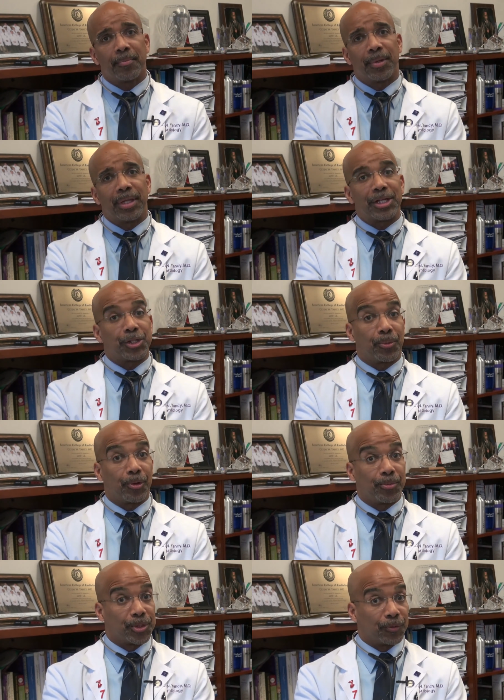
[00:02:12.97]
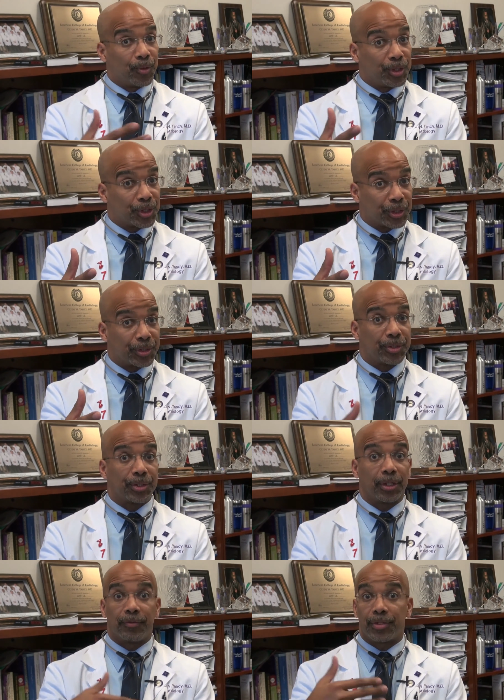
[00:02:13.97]
but that's the purpose of
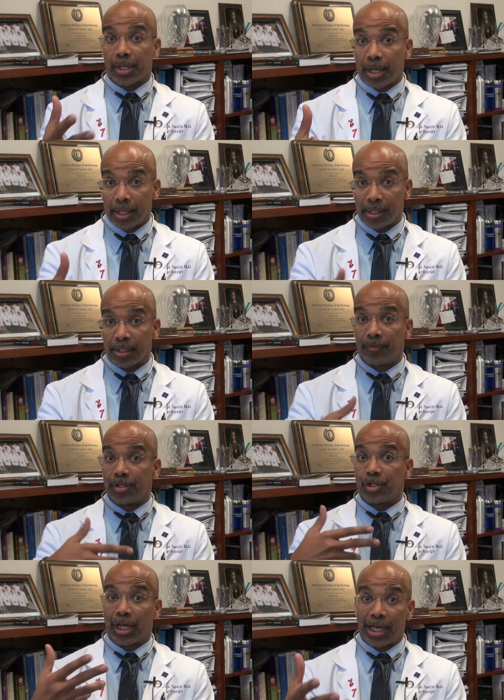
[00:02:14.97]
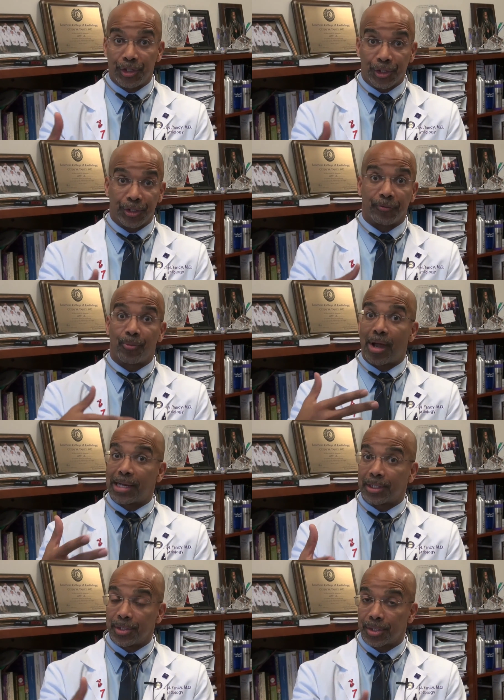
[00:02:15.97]
research, of studying, of education, of
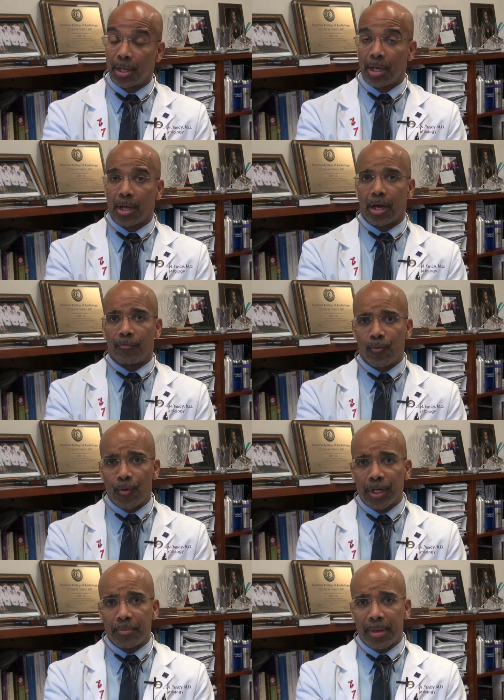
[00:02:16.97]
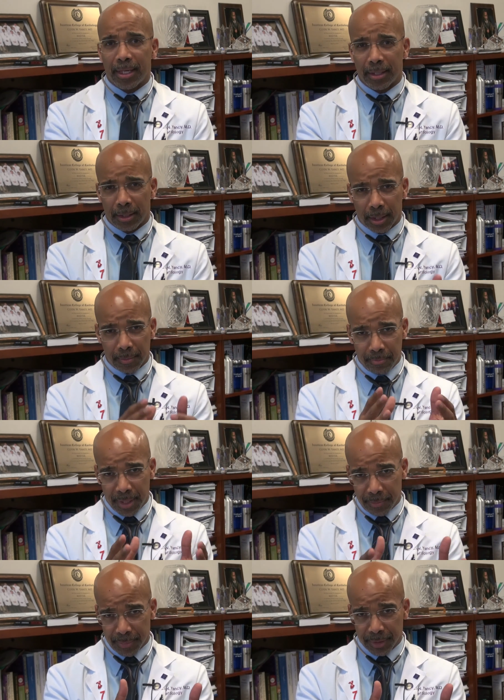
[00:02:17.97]
practice, of really making a
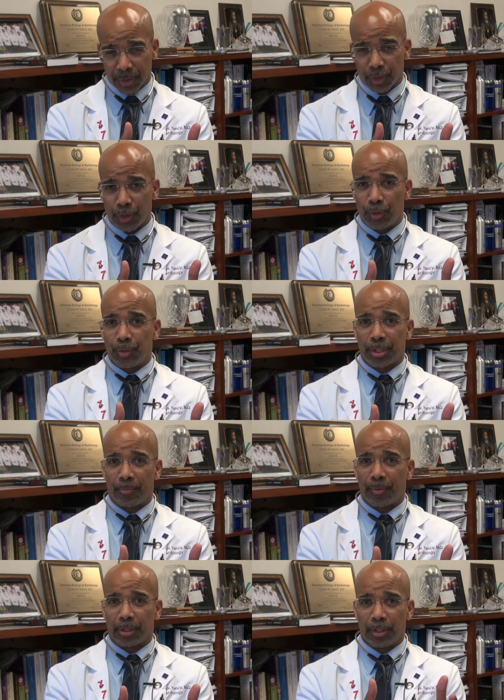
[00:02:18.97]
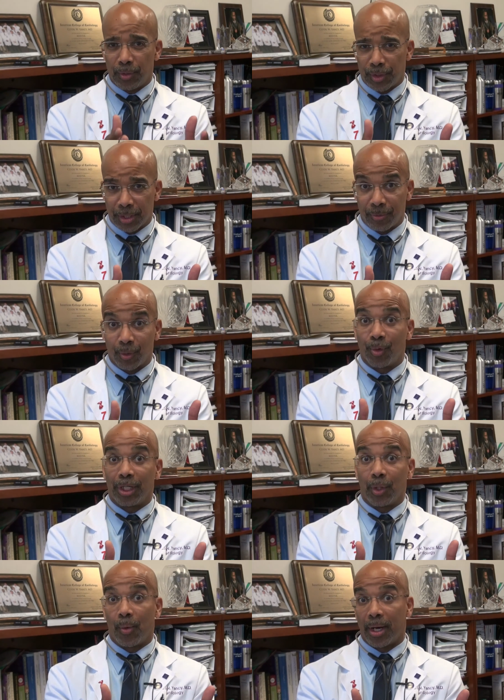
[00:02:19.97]
commitment to do something and to do something
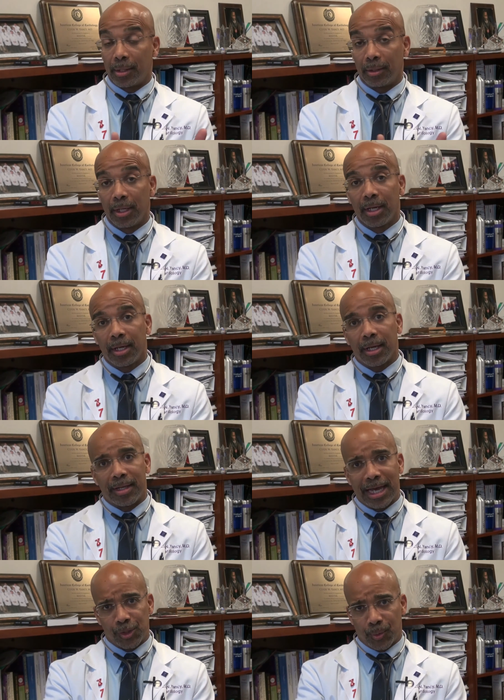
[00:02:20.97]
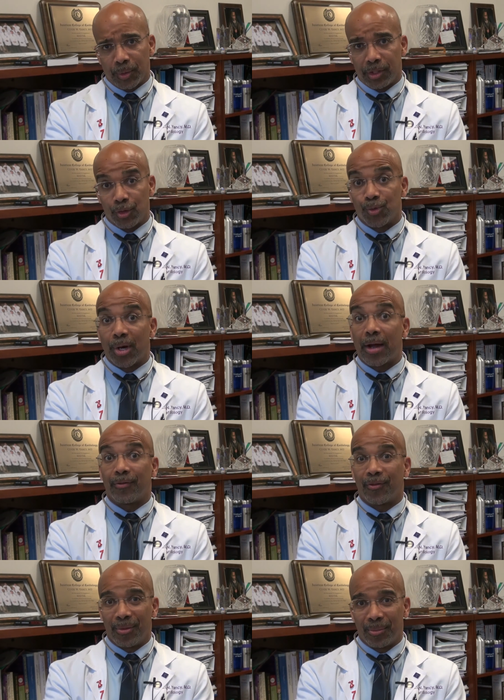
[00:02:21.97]
really well. And that's really the driver
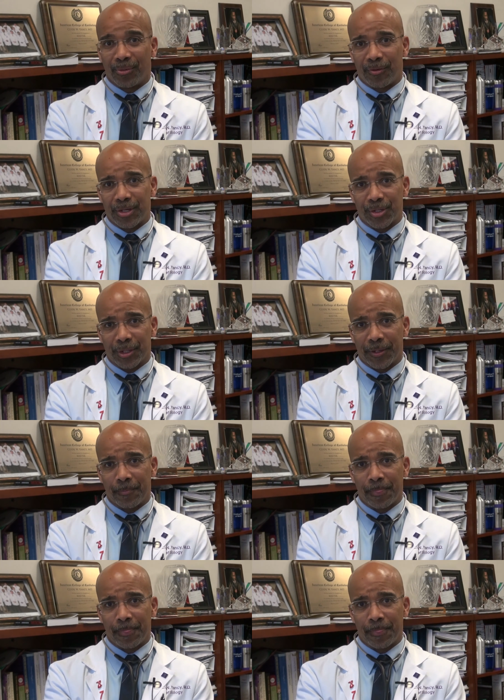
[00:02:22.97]
for me professionally.